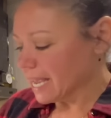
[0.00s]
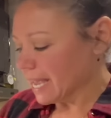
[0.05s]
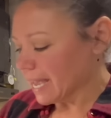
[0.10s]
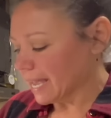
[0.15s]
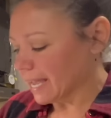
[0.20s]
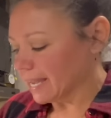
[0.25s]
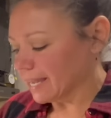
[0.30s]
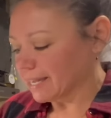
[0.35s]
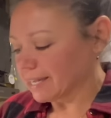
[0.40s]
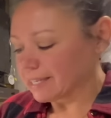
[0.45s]

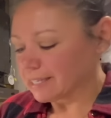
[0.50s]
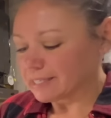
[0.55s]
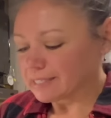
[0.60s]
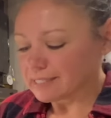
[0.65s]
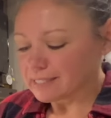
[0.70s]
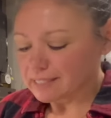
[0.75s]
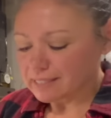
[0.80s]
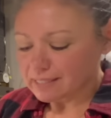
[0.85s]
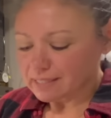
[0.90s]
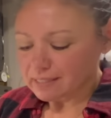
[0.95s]
And
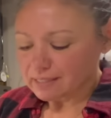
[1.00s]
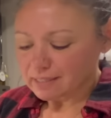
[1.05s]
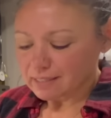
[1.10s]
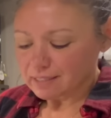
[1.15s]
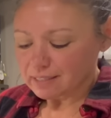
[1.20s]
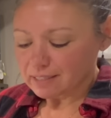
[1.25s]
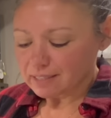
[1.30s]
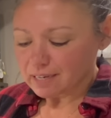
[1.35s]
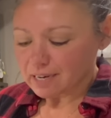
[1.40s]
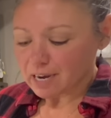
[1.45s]

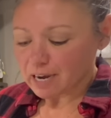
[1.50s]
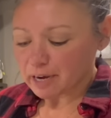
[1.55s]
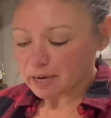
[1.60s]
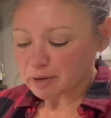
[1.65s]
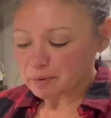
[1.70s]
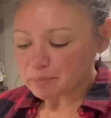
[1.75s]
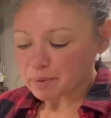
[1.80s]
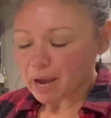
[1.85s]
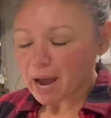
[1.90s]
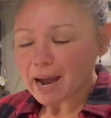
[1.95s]

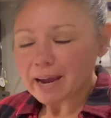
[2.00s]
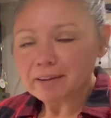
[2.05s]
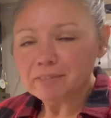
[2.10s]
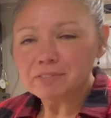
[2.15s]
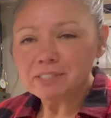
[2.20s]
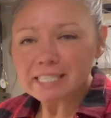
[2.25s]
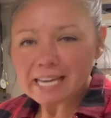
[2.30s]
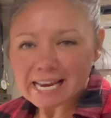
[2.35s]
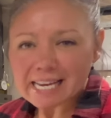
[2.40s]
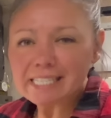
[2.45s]
I've
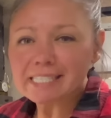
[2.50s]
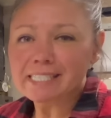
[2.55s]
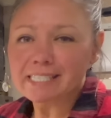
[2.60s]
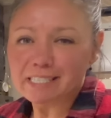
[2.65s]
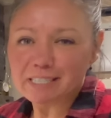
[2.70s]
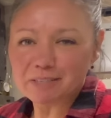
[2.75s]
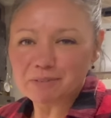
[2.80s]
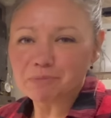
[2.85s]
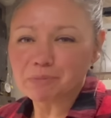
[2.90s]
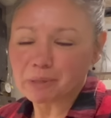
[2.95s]

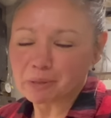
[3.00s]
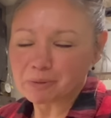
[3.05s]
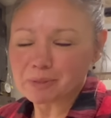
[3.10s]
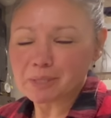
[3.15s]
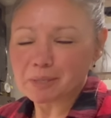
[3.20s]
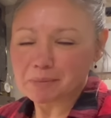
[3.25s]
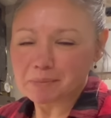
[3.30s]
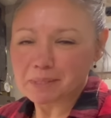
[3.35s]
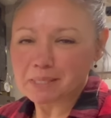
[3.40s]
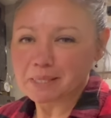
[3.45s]
tasted rose
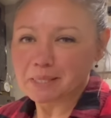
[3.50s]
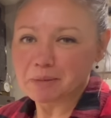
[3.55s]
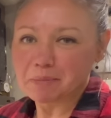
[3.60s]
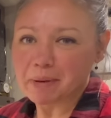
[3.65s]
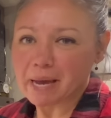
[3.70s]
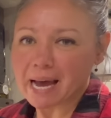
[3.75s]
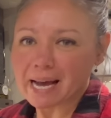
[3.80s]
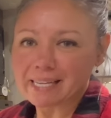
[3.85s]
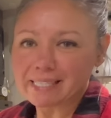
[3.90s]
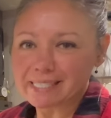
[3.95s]
hips in the
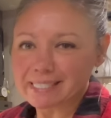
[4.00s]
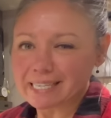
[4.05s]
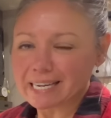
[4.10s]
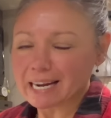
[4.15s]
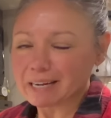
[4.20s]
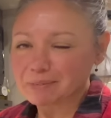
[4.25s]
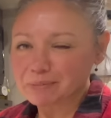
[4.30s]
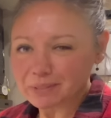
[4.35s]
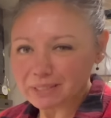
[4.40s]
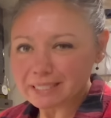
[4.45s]
past and I
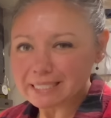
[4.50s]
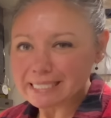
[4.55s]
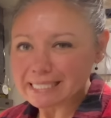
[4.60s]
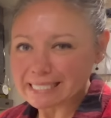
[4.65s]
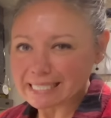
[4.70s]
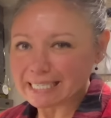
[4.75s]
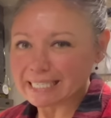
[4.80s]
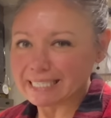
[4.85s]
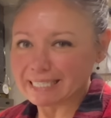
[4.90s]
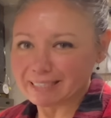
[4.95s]
really
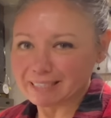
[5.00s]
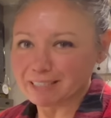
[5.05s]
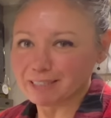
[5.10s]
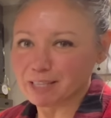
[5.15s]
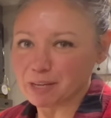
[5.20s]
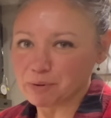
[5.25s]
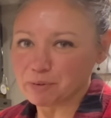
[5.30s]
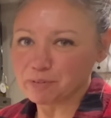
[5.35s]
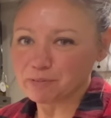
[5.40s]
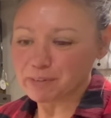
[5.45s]
didn't think
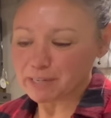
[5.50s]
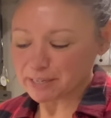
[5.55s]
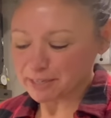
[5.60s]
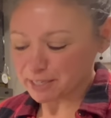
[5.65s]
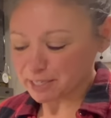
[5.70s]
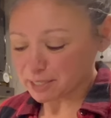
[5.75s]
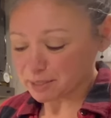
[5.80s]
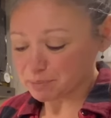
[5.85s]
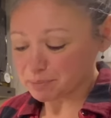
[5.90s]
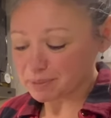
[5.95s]
they were very good,